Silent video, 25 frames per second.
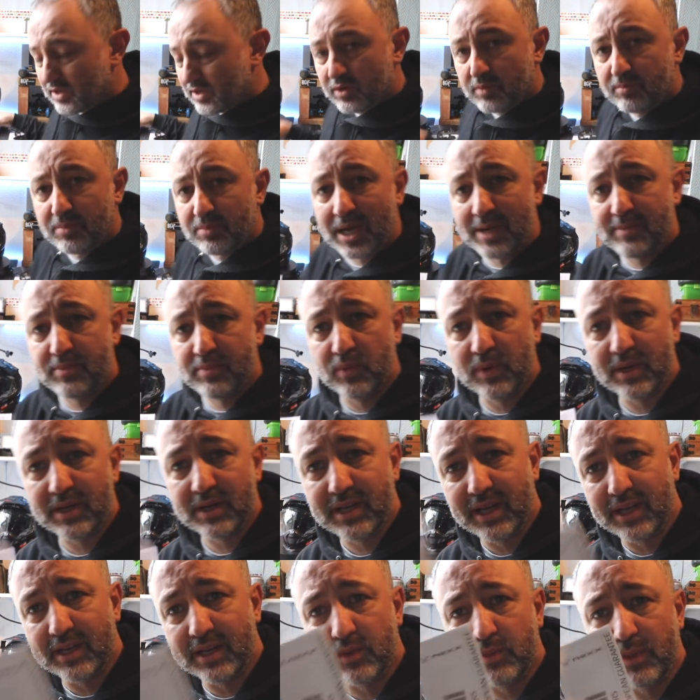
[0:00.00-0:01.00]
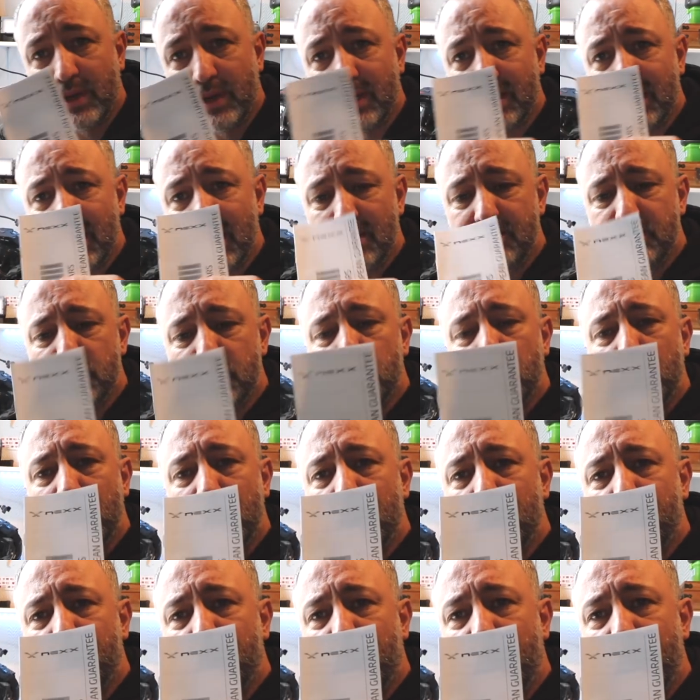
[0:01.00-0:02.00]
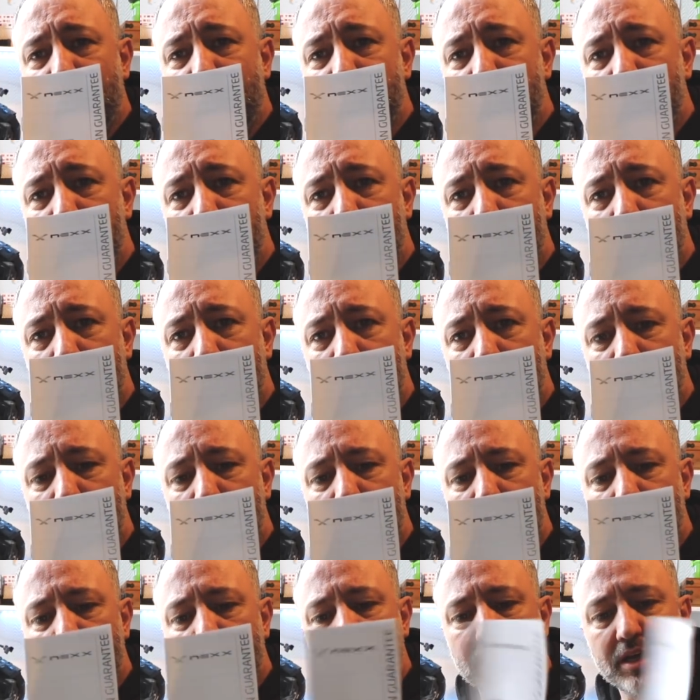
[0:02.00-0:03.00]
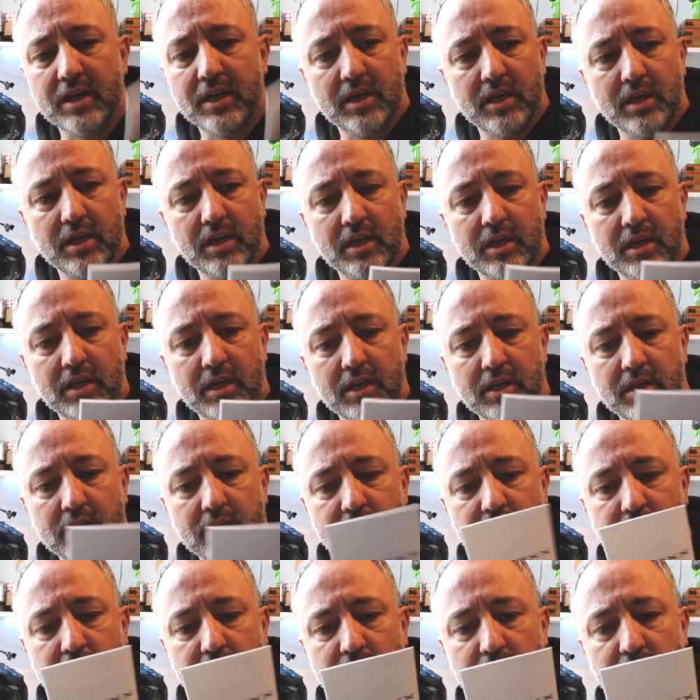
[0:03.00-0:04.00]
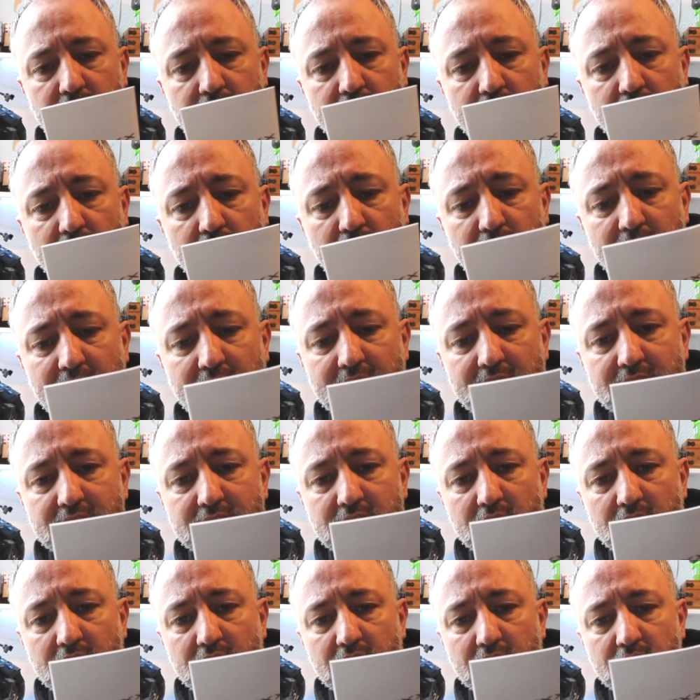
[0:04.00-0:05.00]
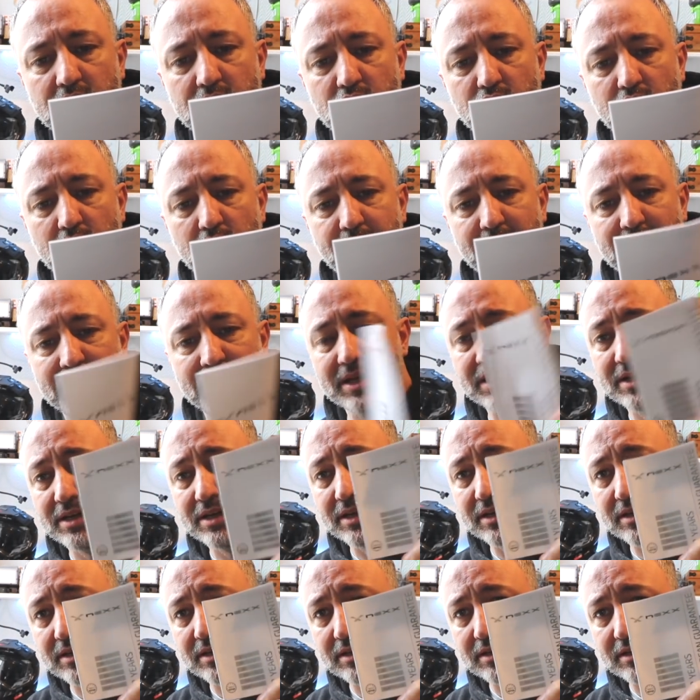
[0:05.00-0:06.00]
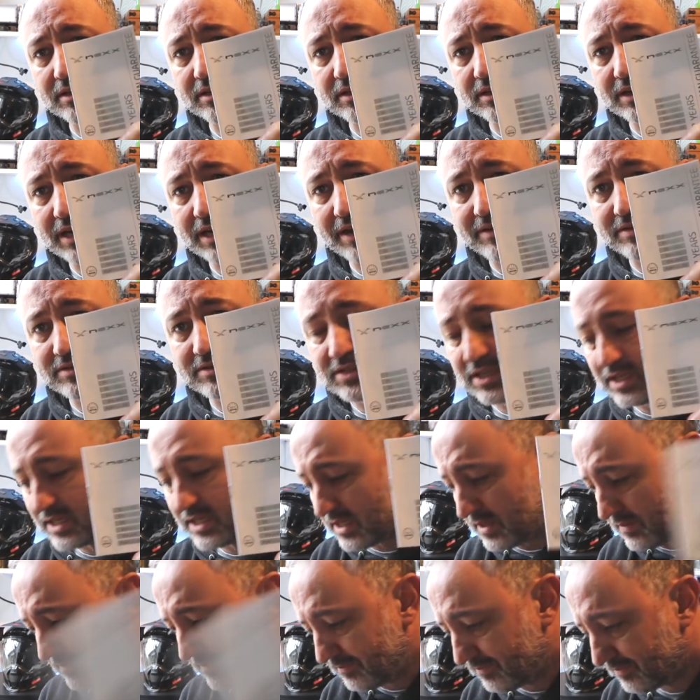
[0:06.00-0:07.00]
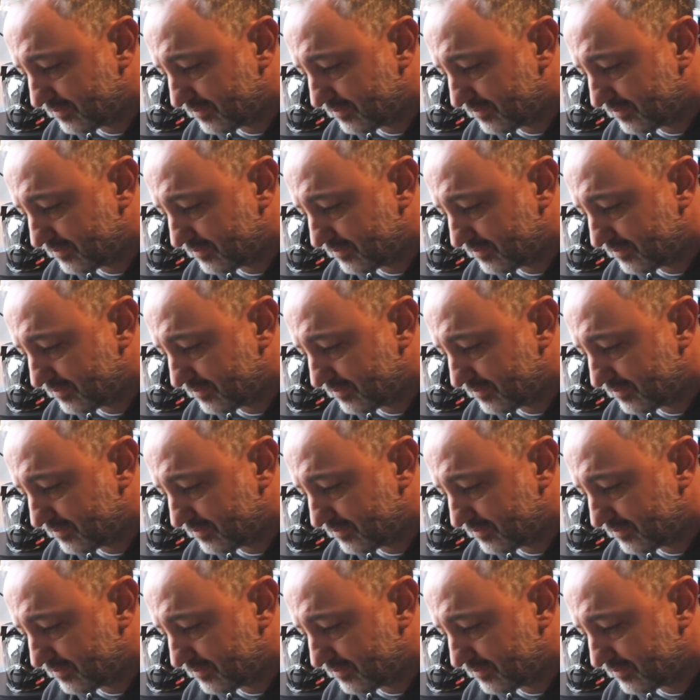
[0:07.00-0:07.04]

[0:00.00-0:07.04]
all the paperwork out of the way. Comes with a 2 years European guarantee,